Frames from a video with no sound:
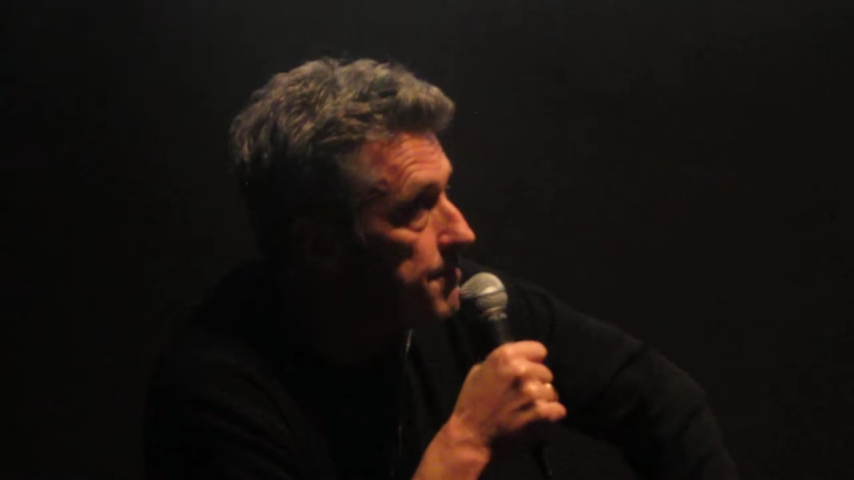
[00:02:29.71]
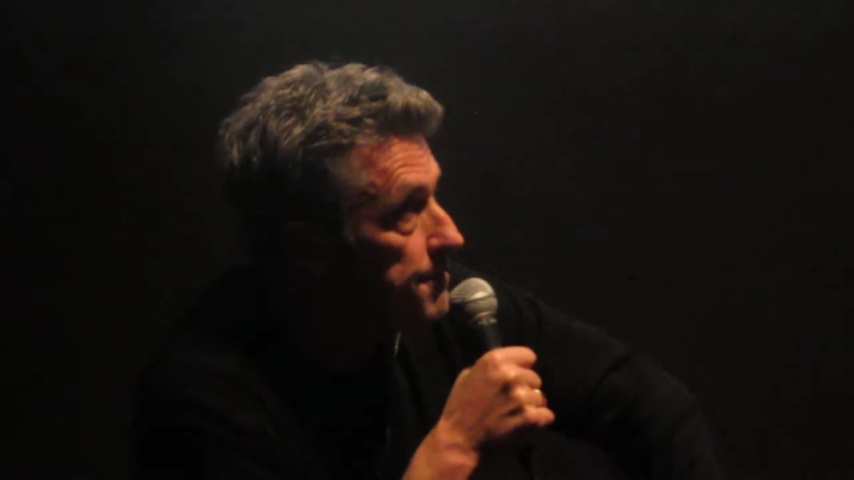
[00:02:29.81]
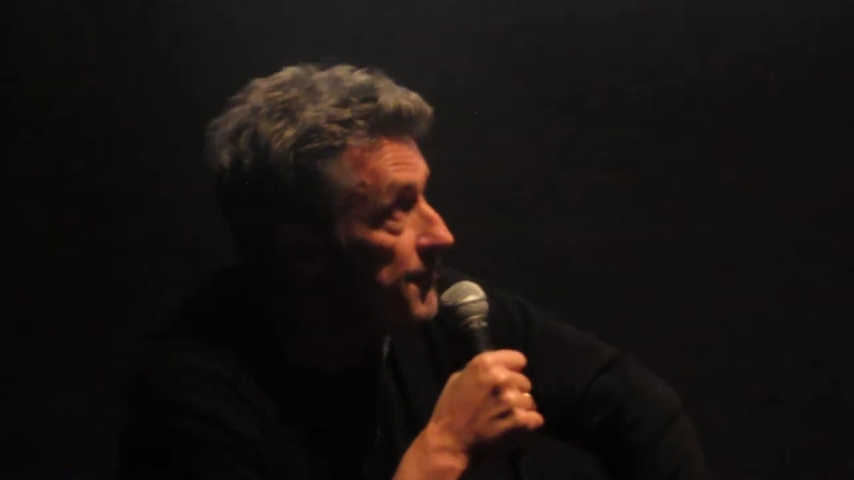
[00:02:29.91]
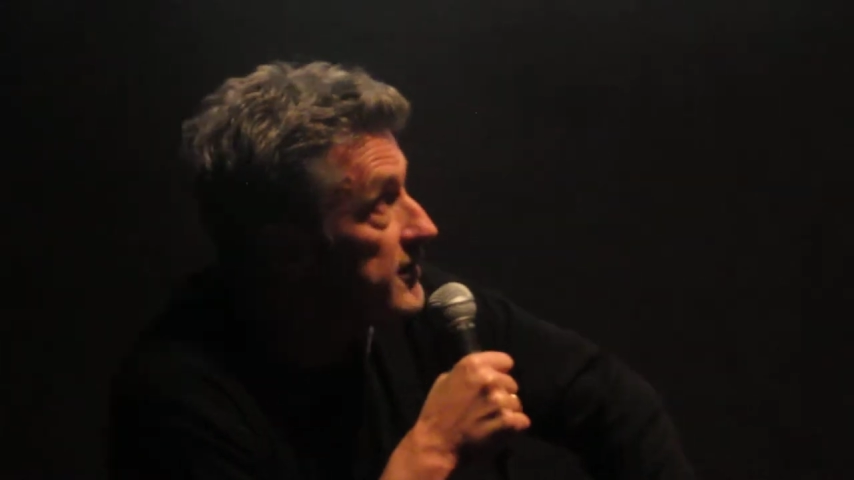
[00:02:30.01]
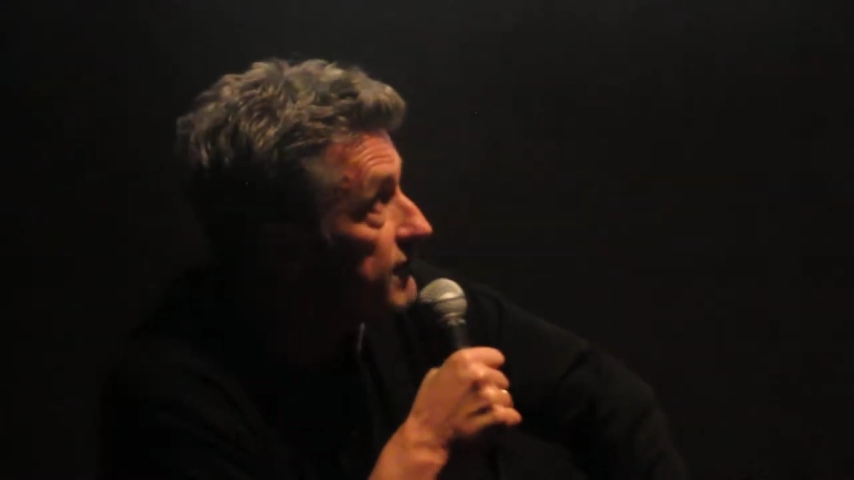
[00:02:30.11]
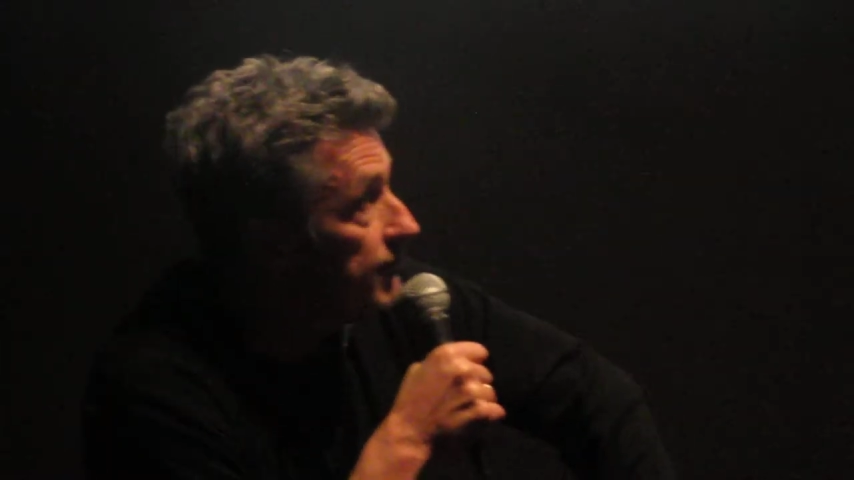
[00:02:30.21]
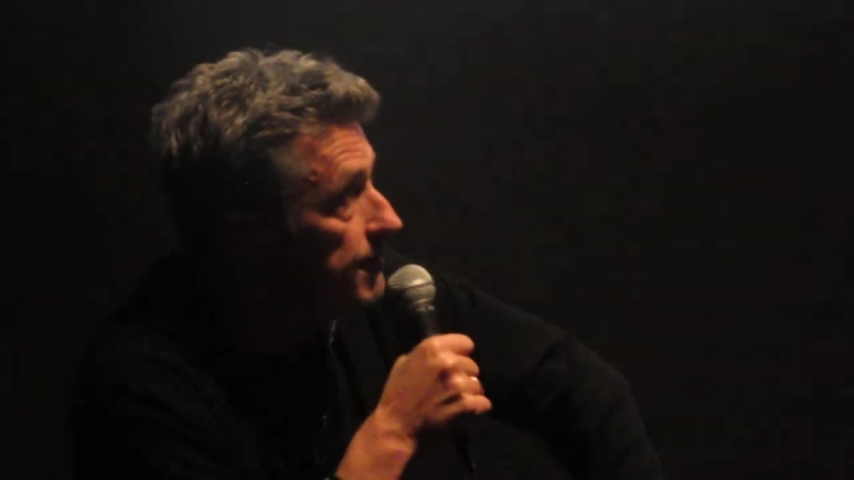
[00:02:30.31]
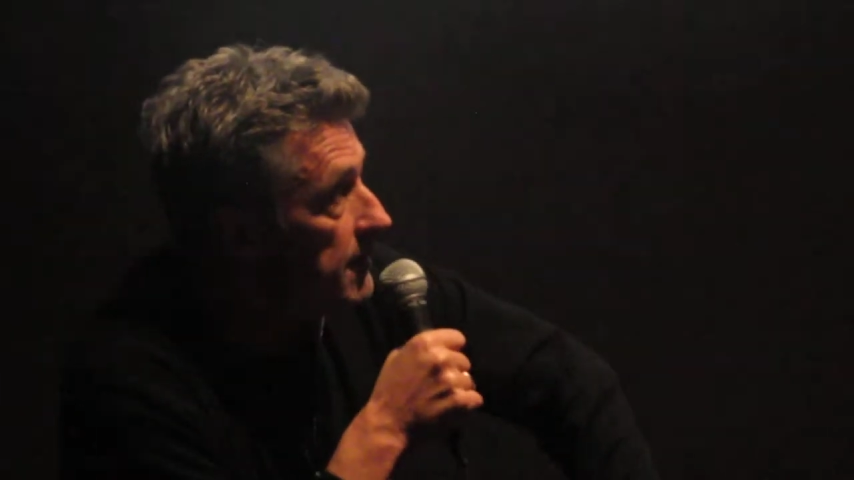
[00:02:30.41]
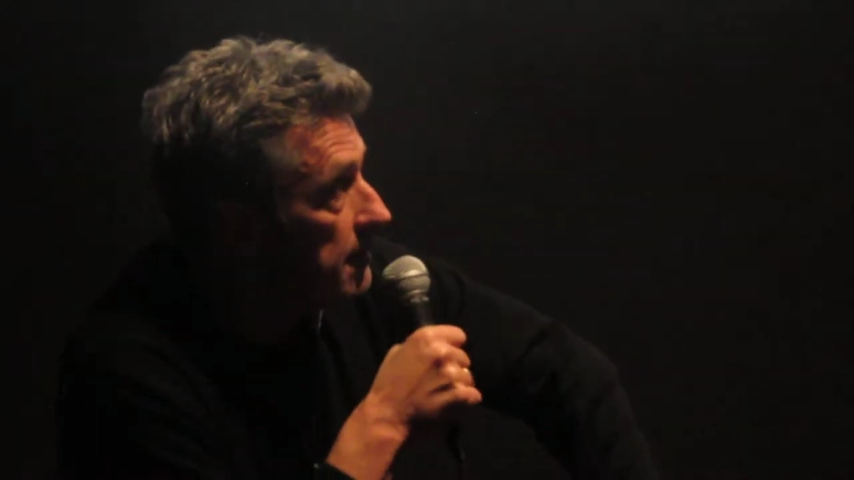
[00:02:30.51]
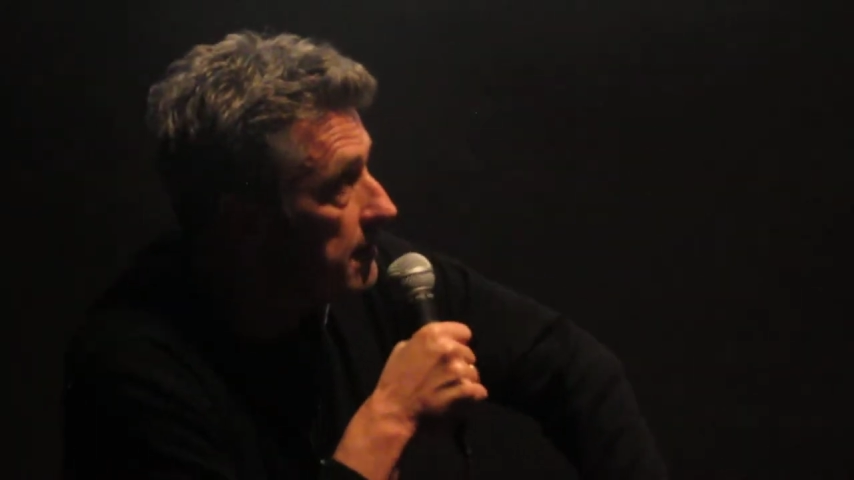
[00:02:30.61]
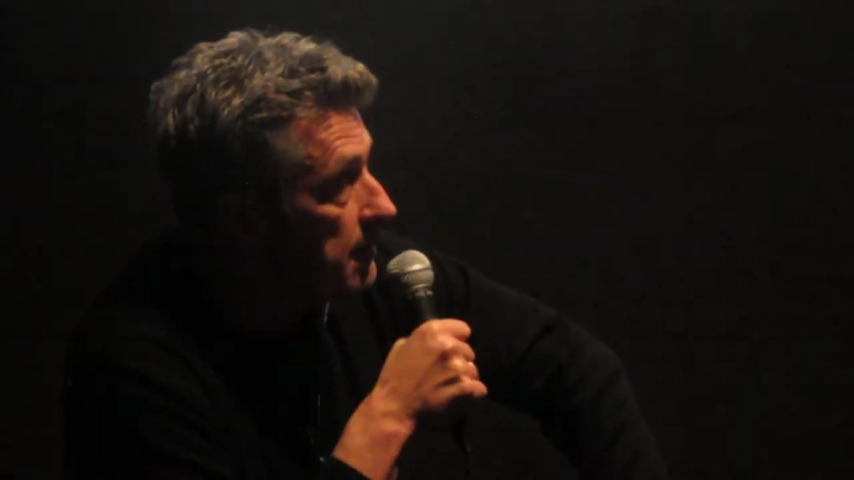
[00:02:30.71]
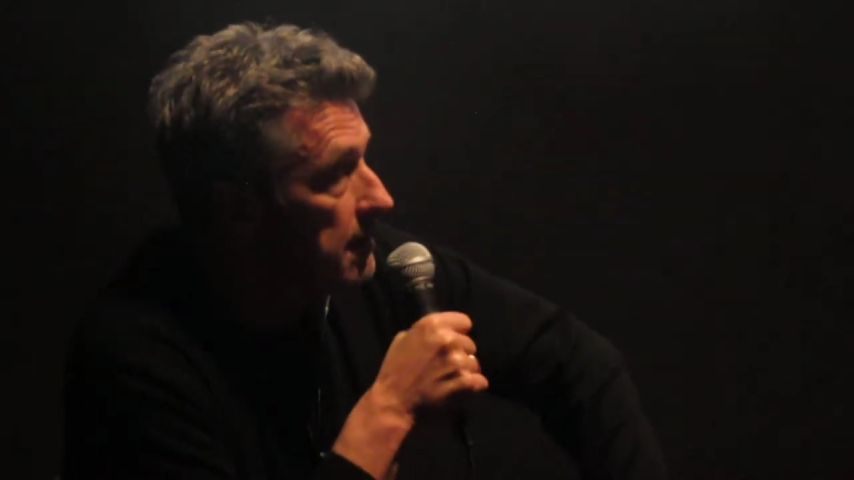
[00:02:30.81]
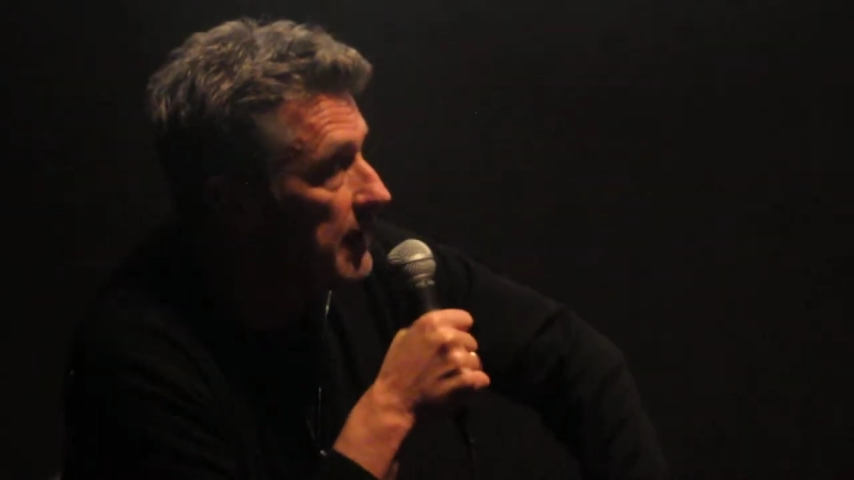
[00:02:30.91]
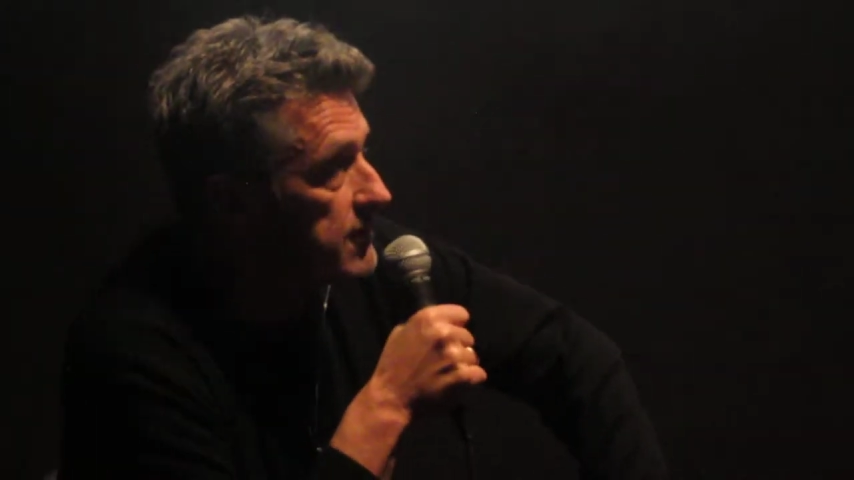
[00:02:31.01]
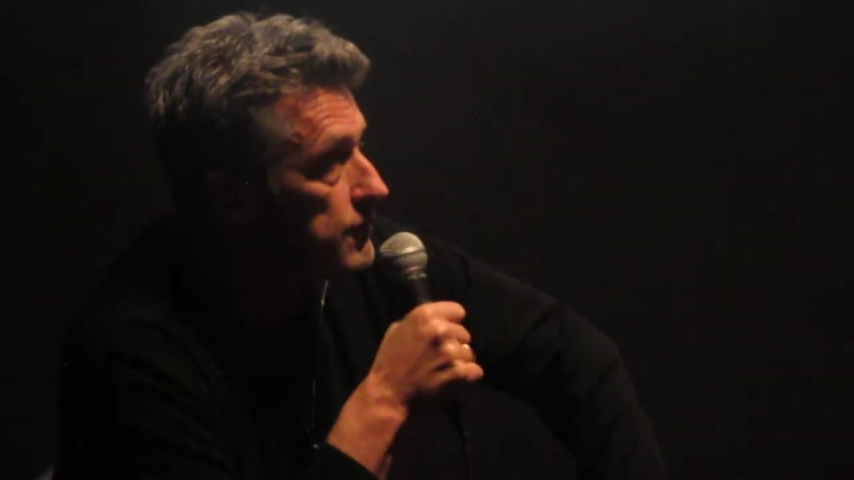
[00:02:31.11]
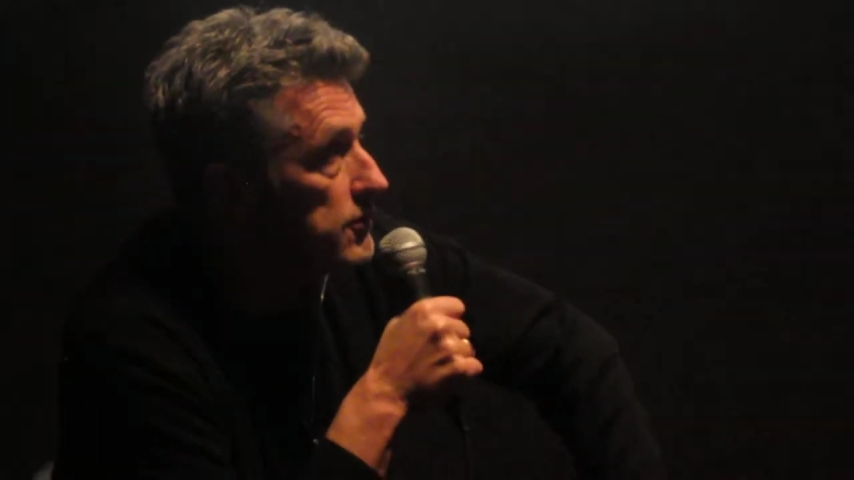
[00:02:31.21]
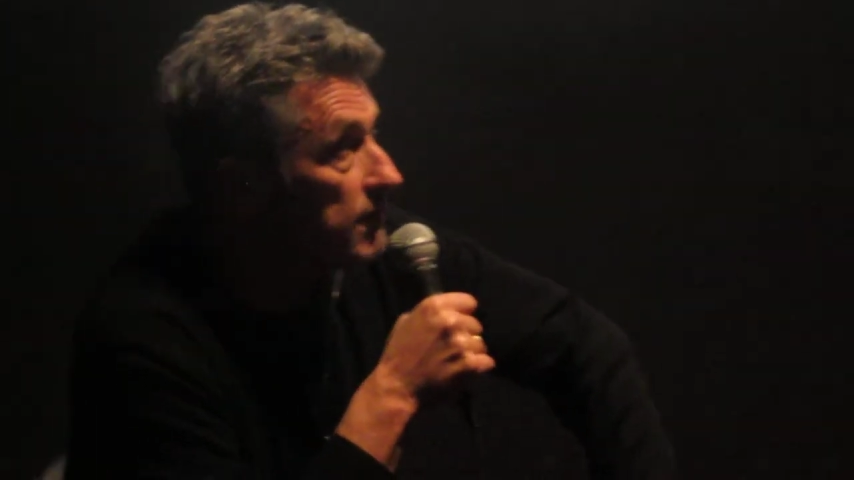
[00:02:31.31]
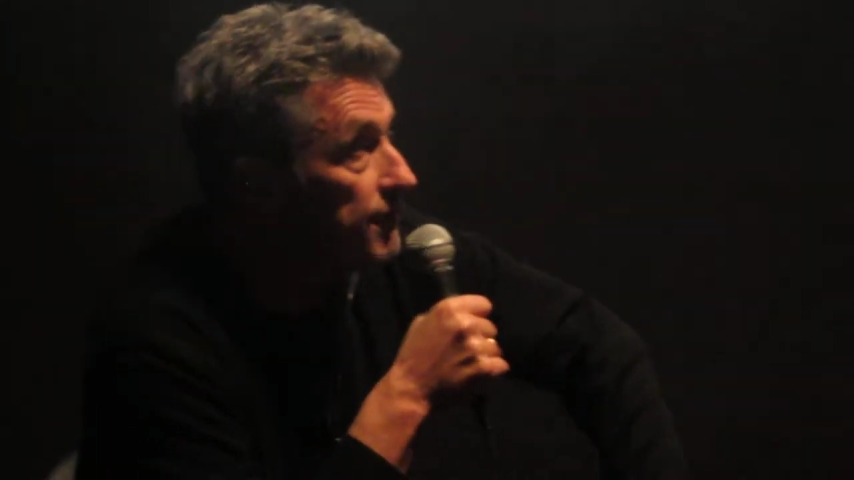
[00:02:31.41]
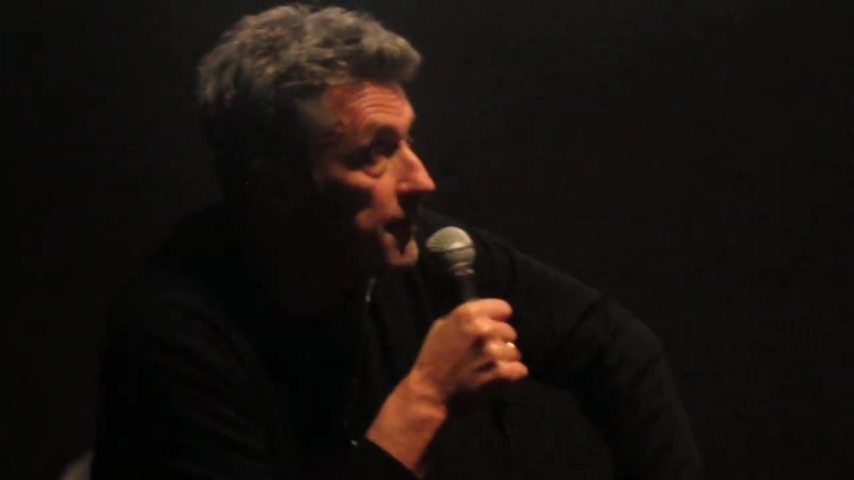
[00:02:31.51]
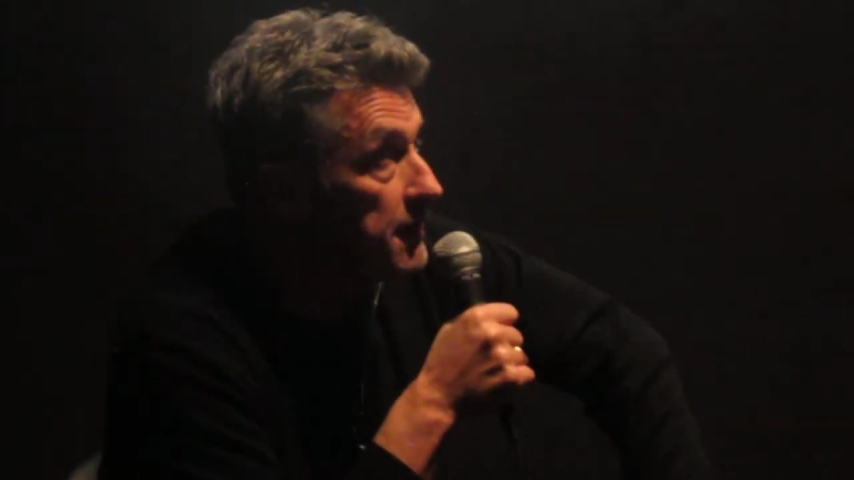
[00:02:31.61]
this uh, last resort
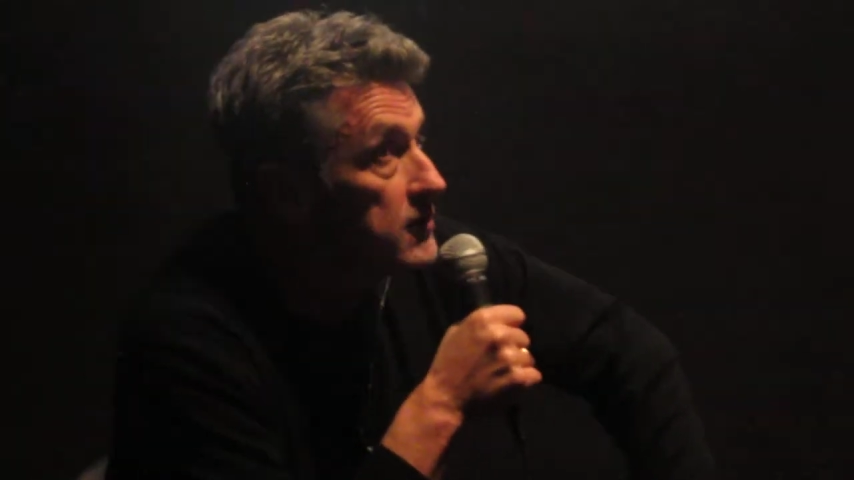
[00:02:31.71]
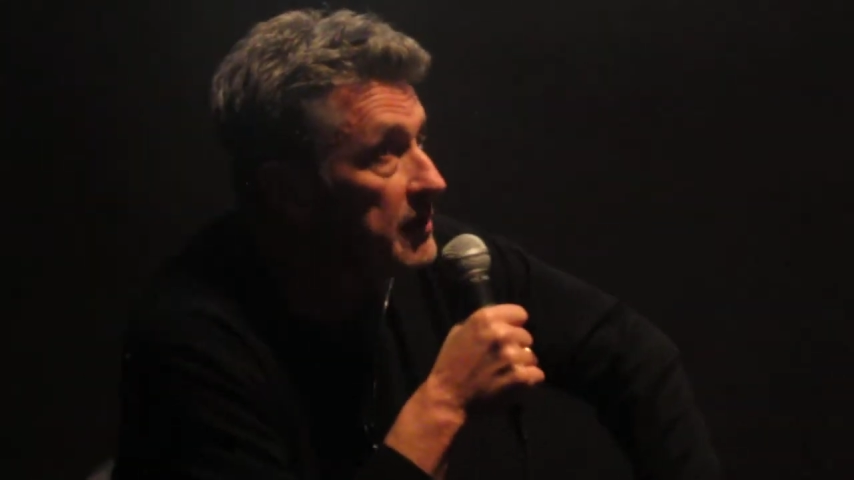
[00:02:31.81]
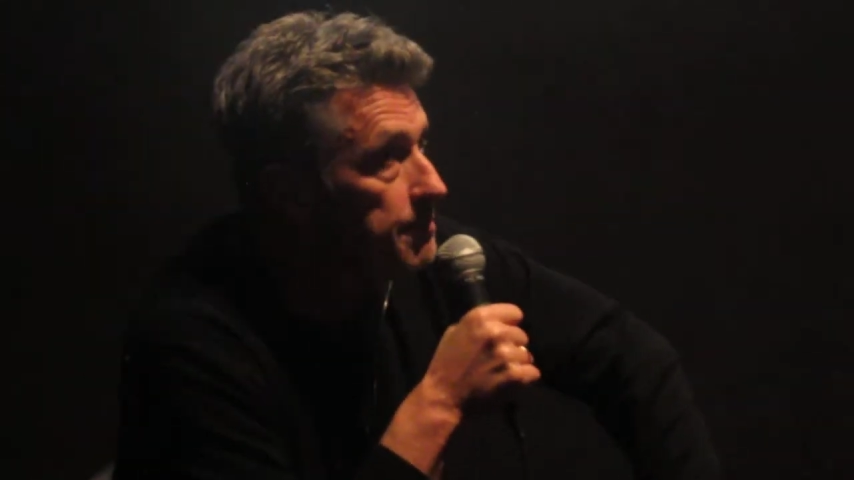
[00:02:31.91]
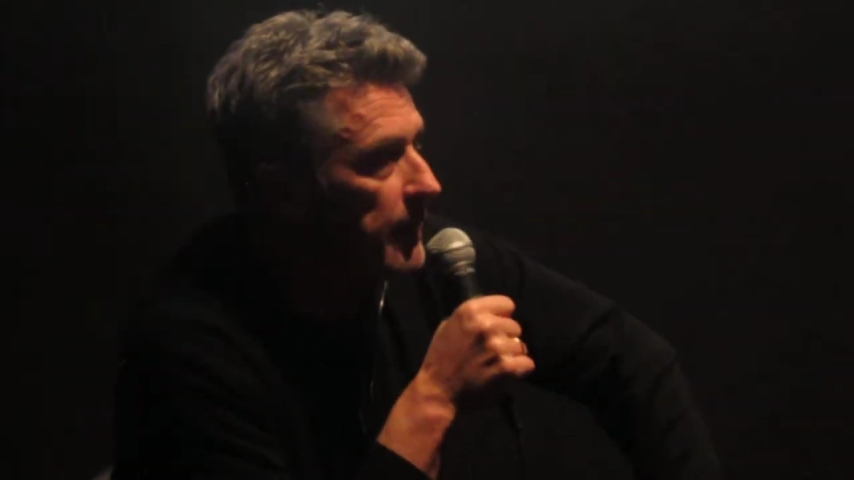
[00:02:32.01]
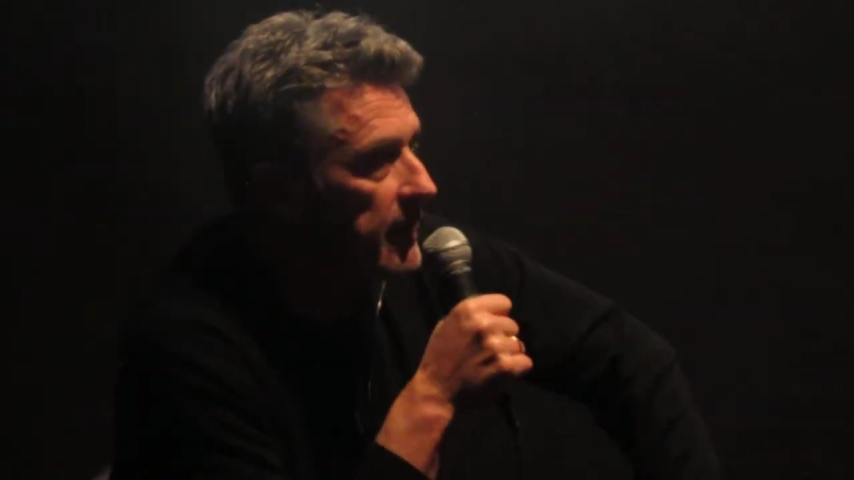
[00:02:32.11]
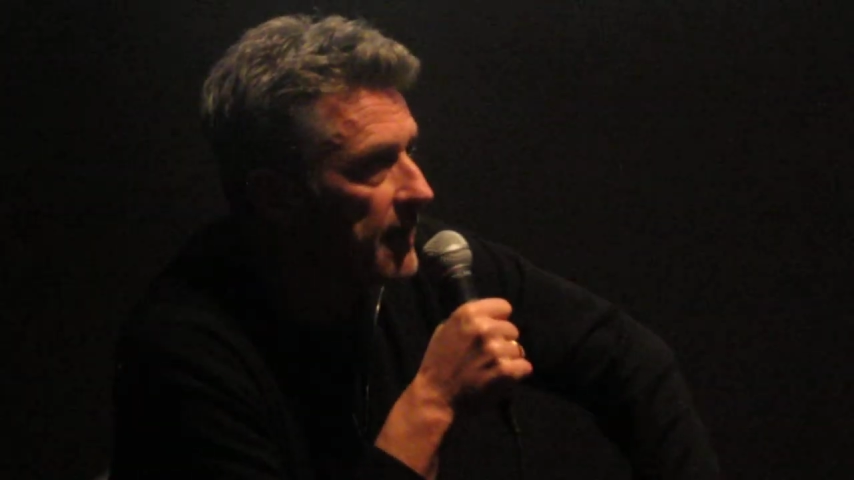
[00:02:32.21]
very cheaply.